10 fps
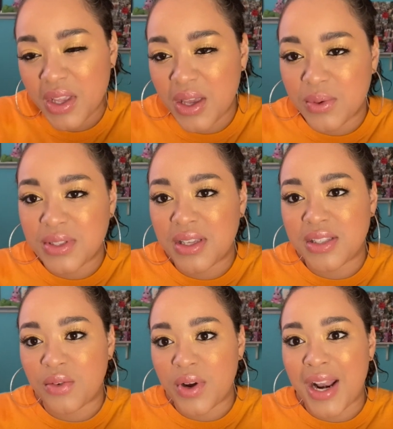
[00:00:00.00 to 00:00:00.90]
It was,
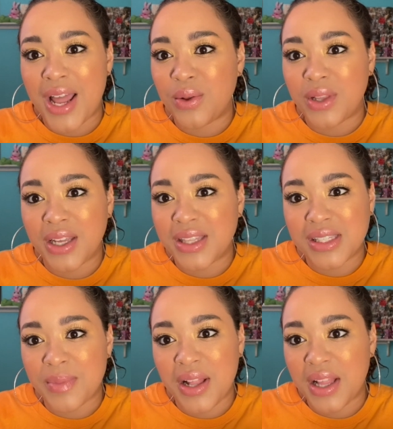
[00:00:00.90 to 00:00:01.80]
it's all right. I don't like the
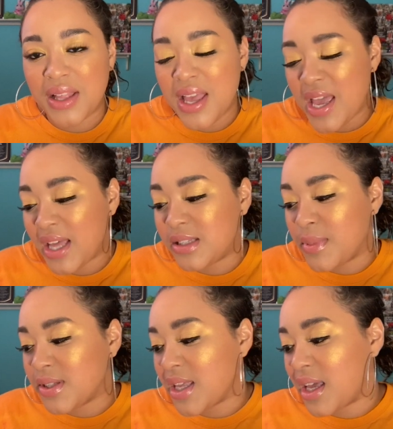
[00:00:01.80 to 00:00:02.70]
smell. It
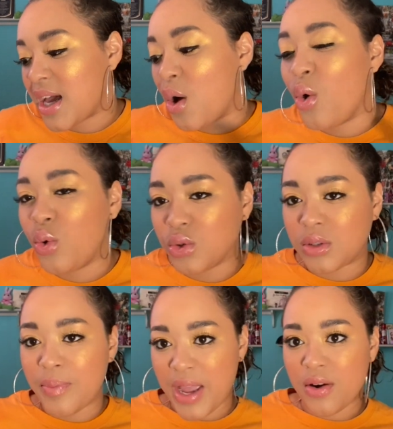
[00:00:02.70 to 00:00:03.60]
smells like
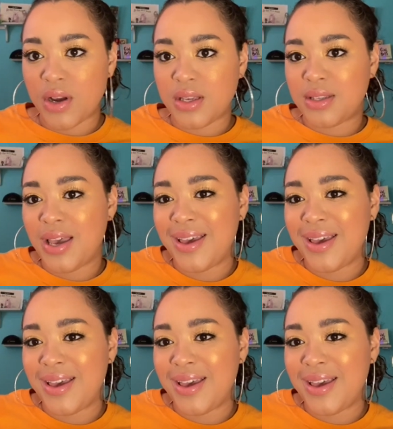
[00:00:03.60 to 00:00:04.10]
old berries.